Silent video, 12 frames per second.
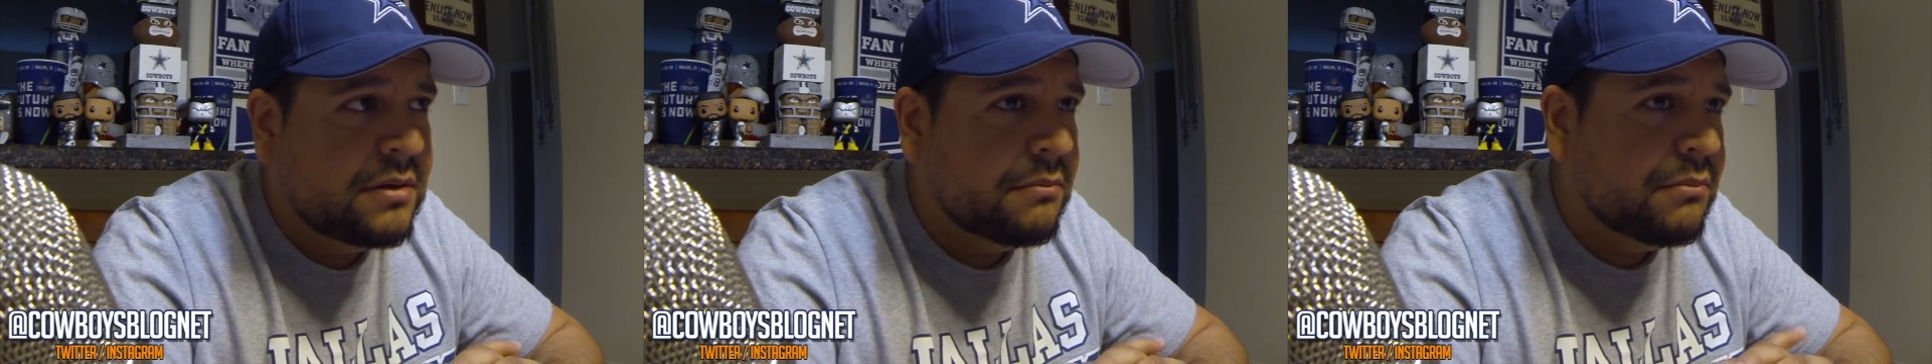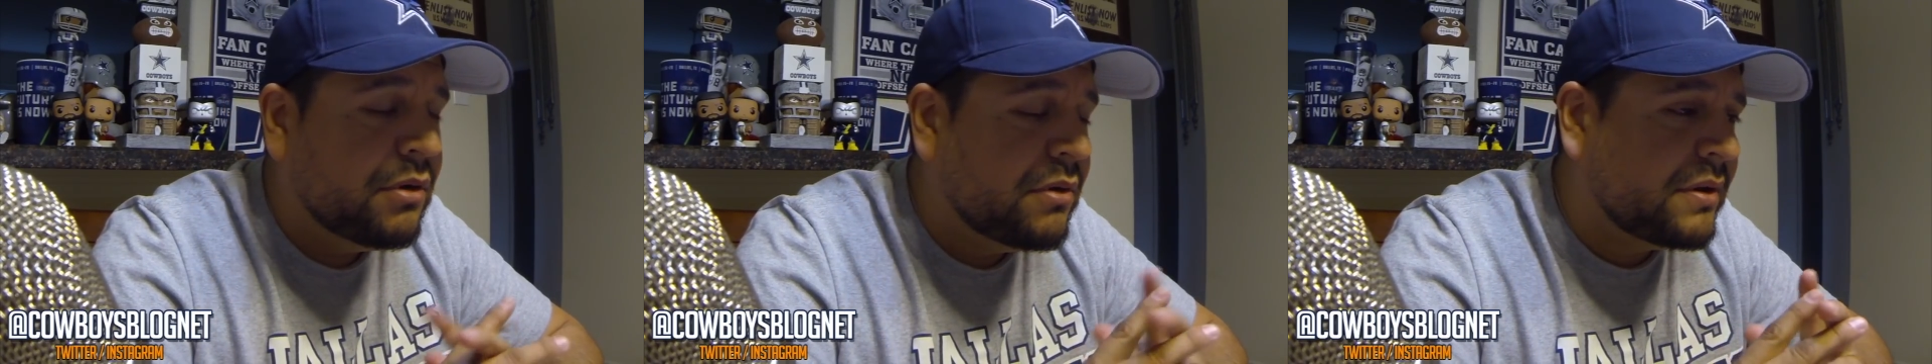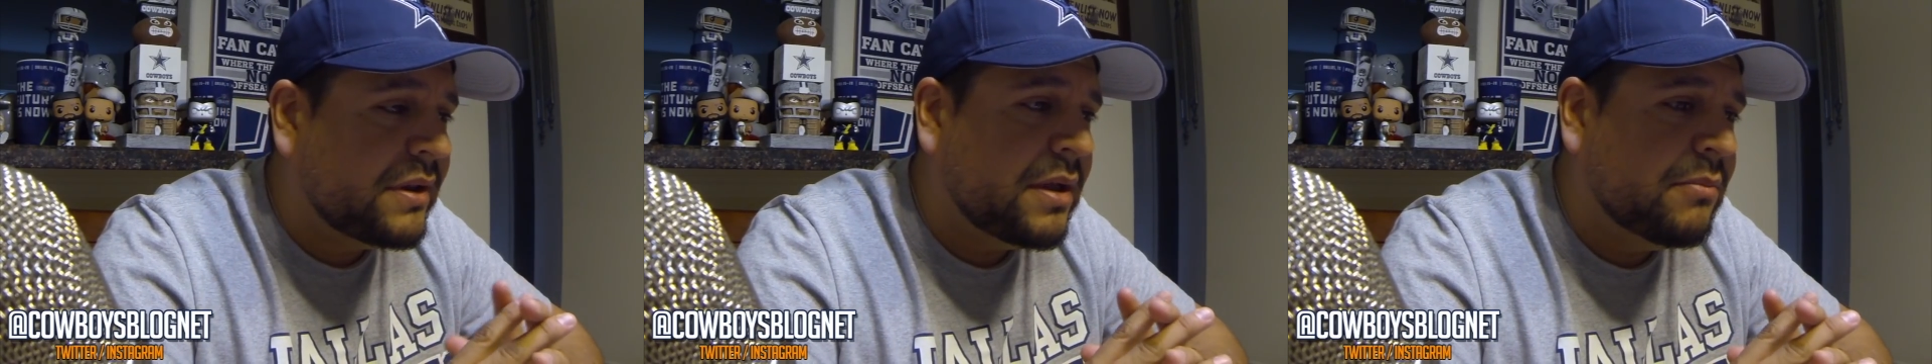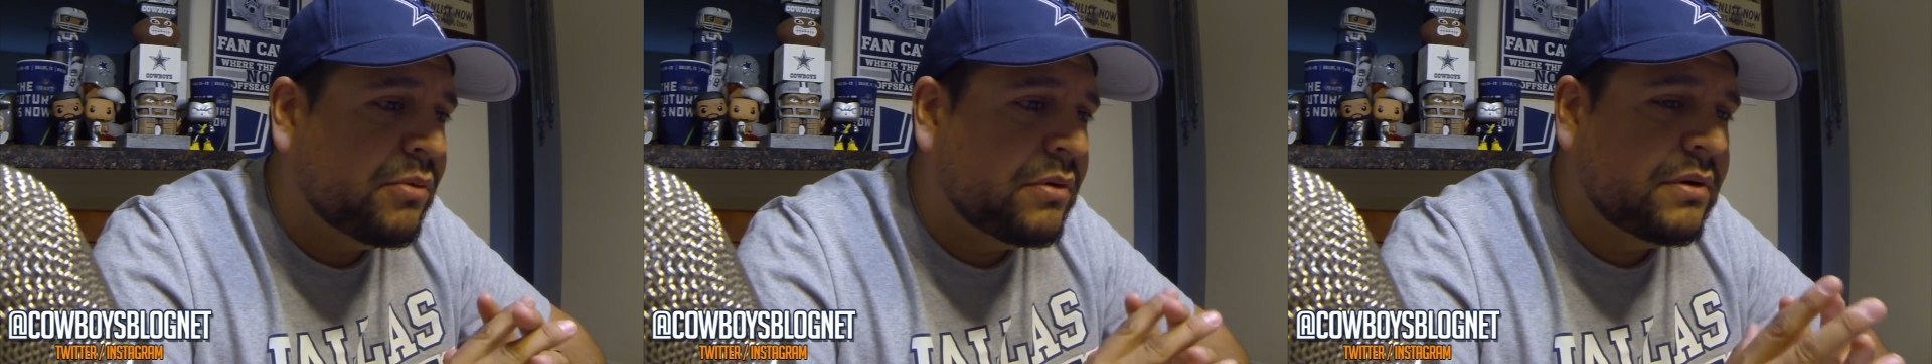Mo
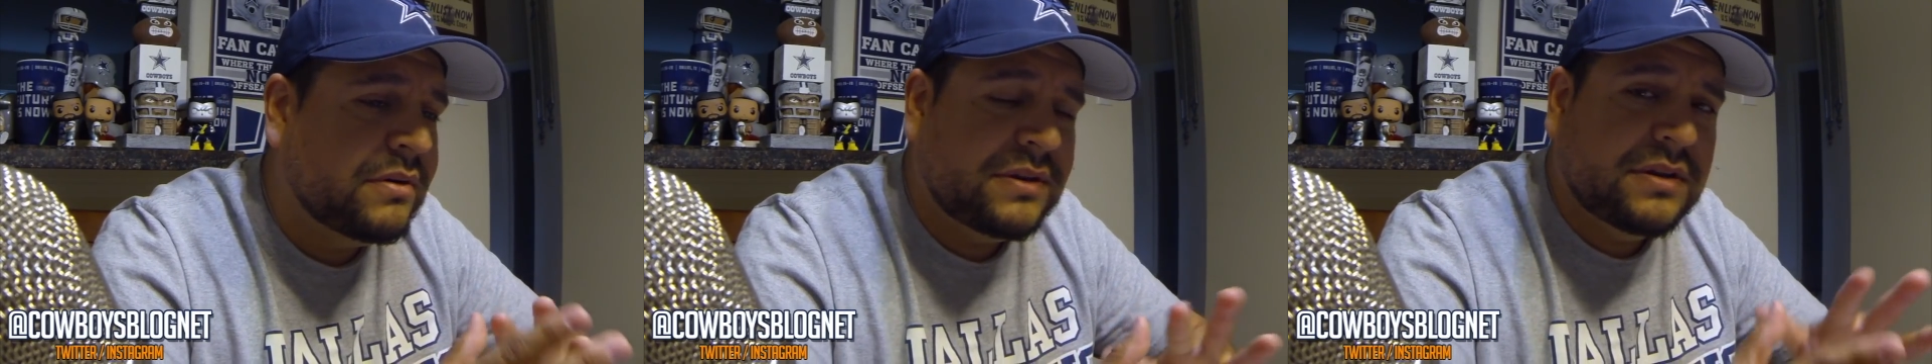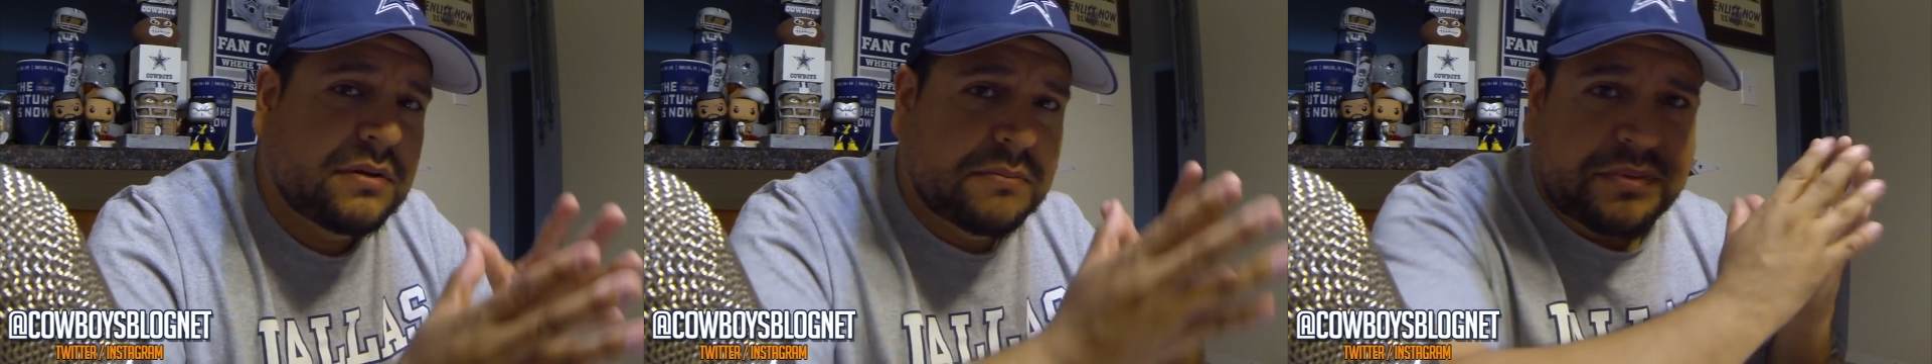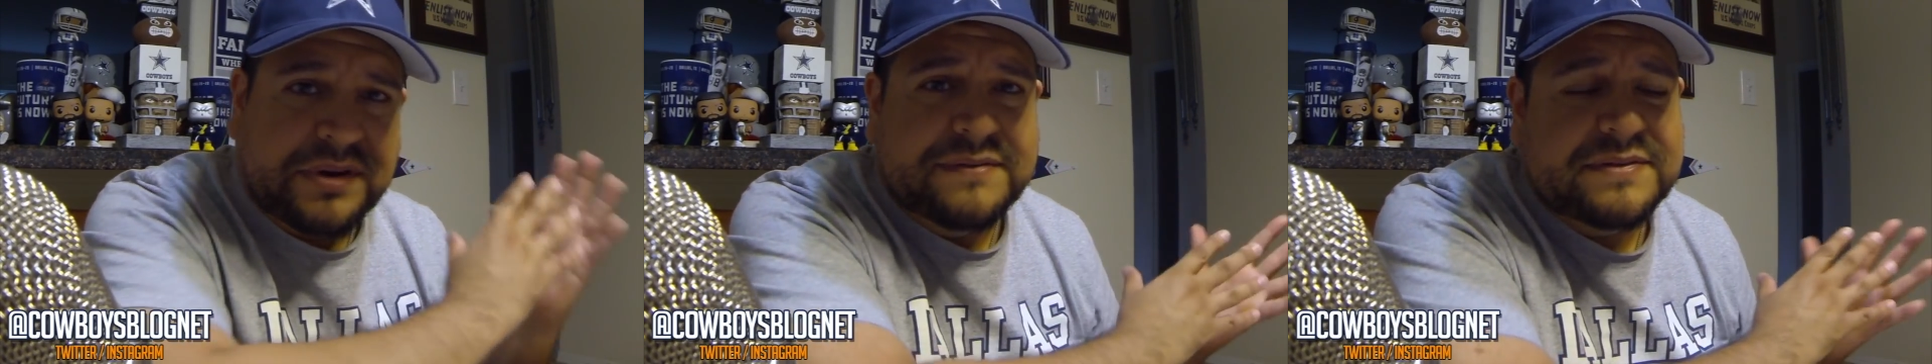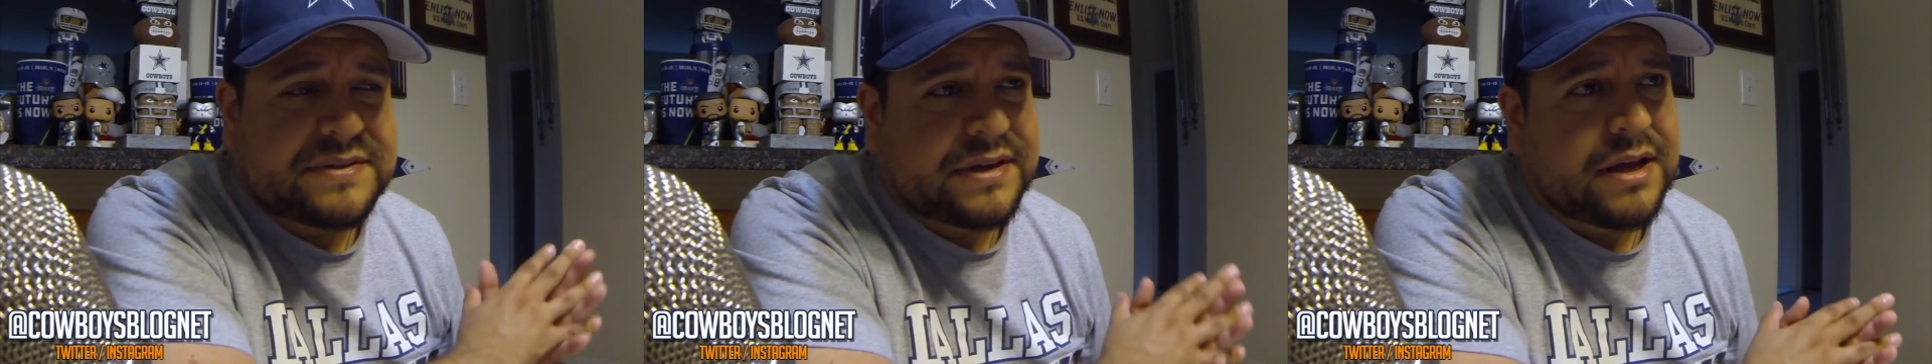Claiborne, you know, in
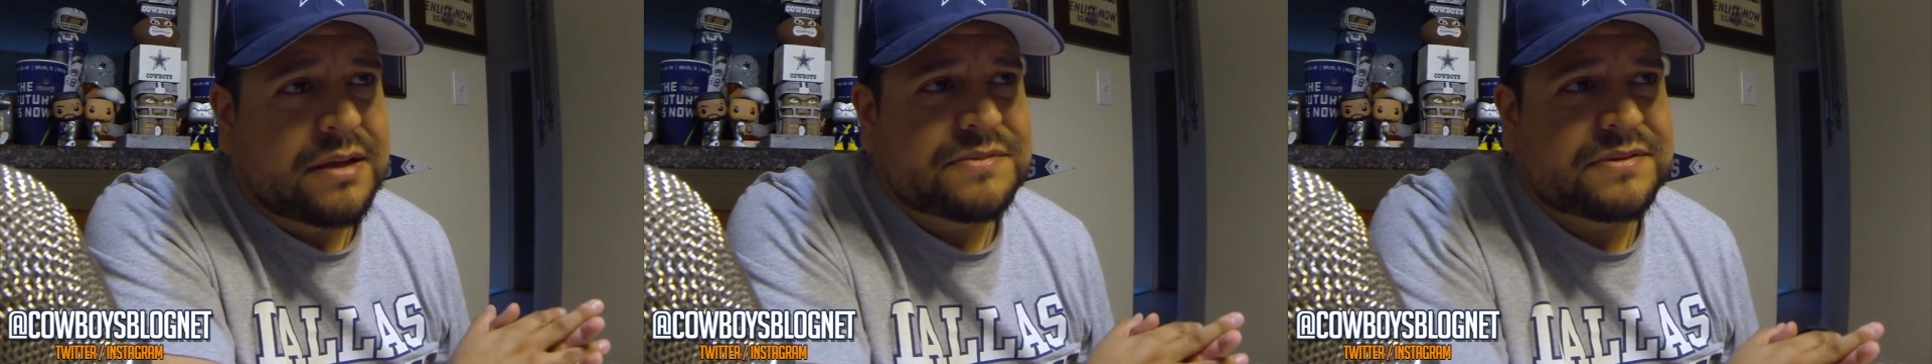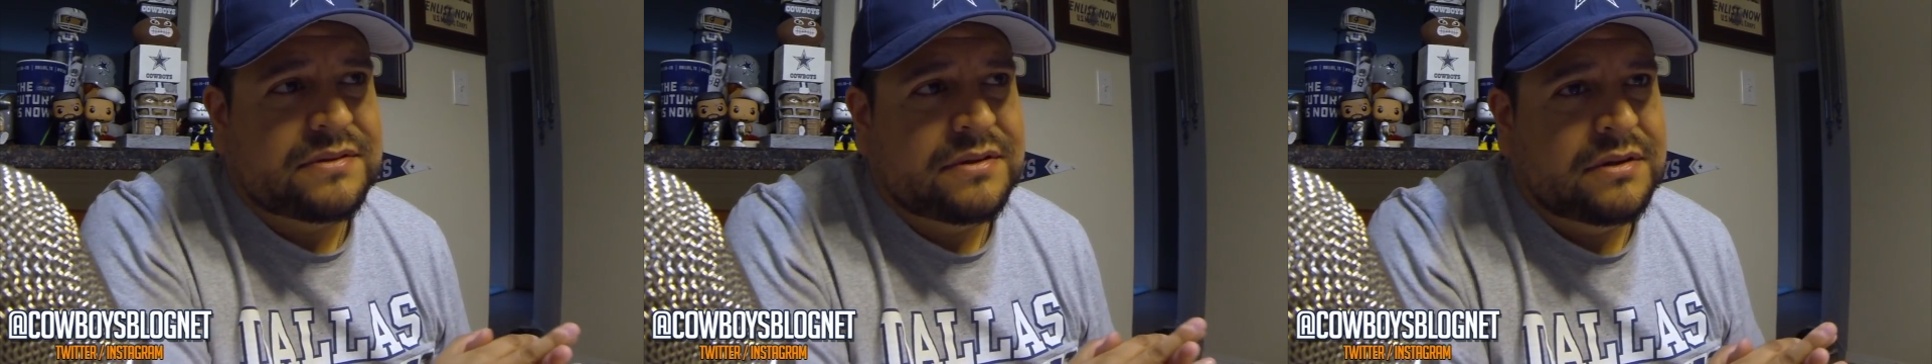previous camps,